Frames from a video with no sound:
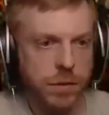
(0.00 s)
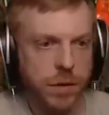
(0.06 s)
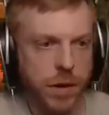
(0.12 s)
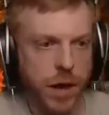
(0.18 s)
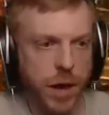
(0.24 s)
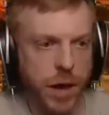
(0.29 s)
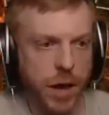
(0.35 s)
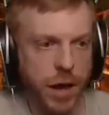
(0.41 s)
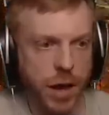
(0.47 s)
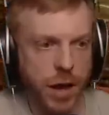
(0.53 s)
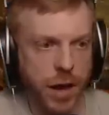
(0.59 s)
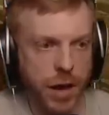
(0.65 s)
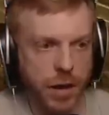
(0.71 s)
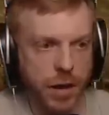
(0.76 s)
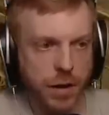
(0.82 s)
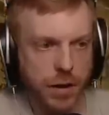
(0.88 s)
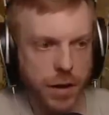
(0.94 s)

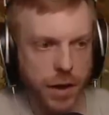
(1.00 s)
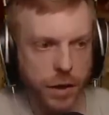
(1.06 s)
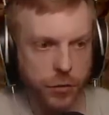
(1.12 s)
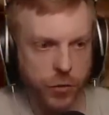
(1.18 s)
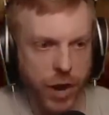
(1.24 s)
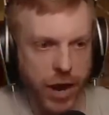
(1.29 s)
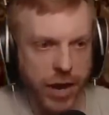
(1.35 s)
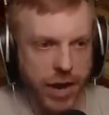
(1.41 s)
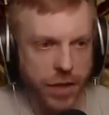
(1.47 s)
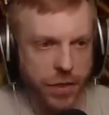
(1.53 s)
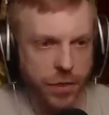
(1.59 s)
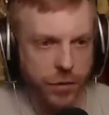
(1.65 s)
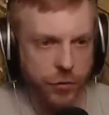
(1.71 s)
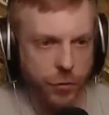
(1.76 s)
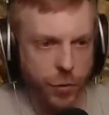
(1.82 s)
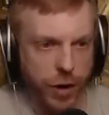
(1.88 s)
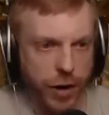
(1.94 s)
Yay! Let's try it again
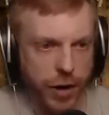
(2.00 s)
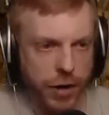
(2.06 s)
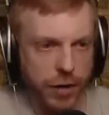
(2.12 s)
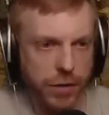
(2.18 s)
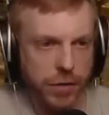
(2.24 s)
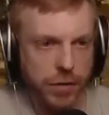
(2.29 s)
this way.